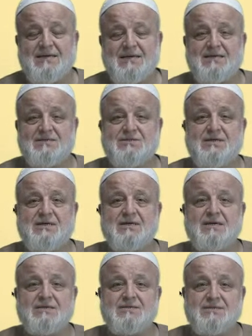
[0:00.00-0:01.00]
is
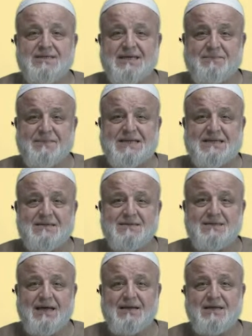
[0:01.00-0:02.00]
the semen
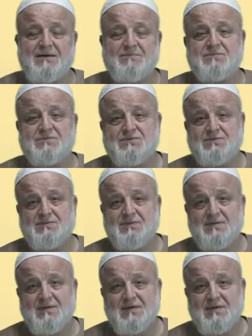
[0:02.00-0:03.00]
that comes
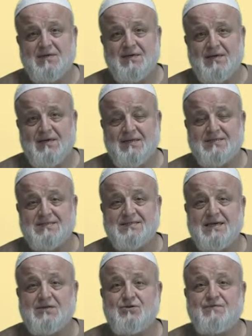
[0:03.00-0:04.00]
in a
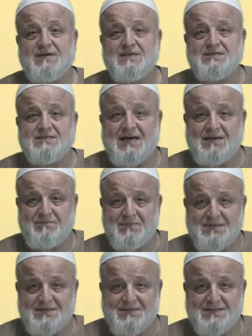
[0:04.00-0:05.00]
state of
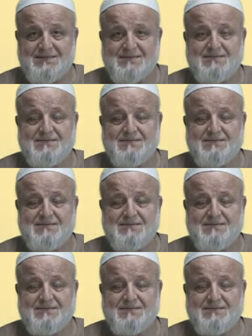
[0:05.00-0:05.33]
excitement,